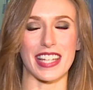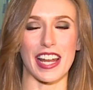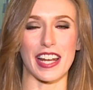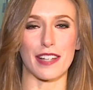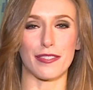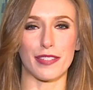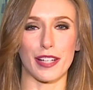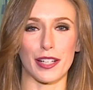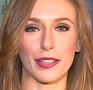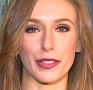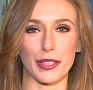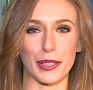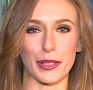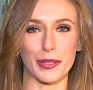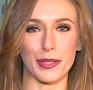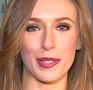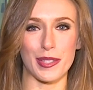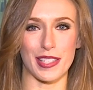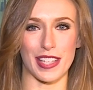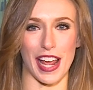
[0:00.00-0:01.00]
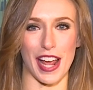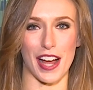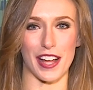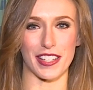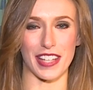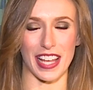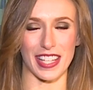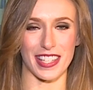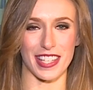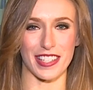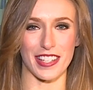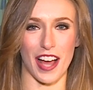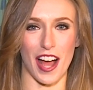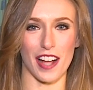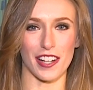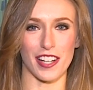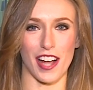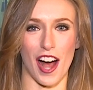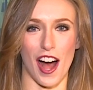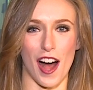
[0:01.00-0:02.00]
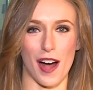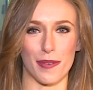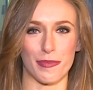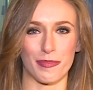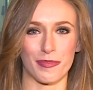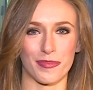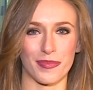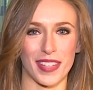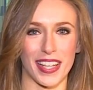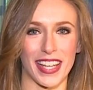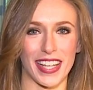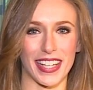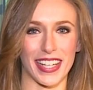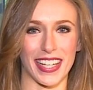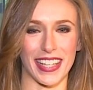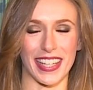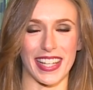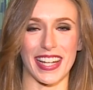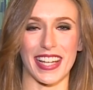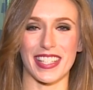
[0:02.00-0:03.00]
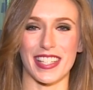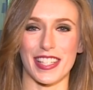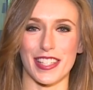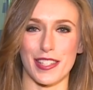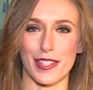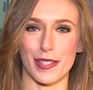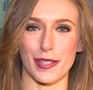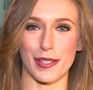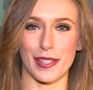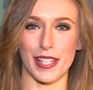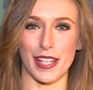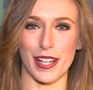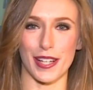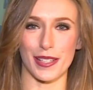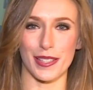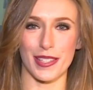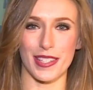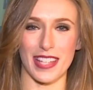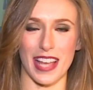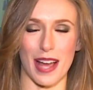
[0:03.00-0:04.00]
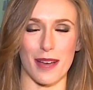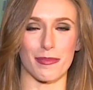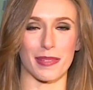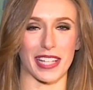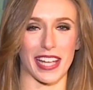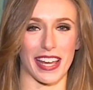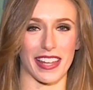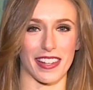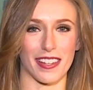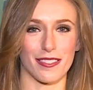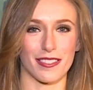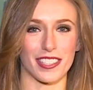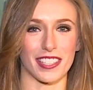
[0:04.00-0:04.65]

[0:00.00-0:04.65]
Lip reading: NFL news, stay on NESN.com. In the NESN studios, I'm Michaela